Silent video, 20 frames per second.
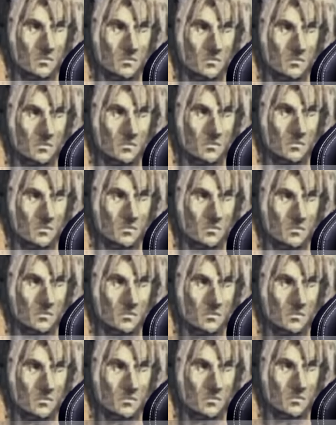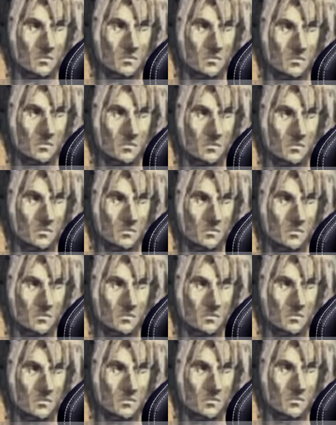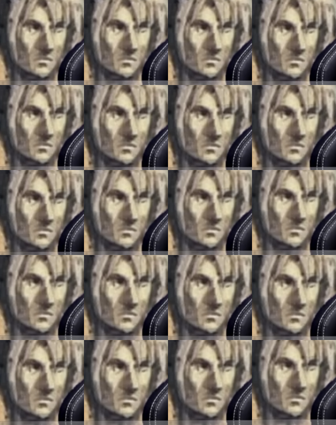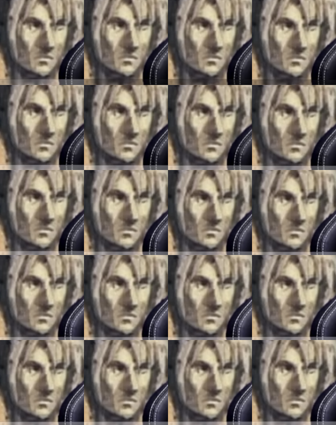(not speaking)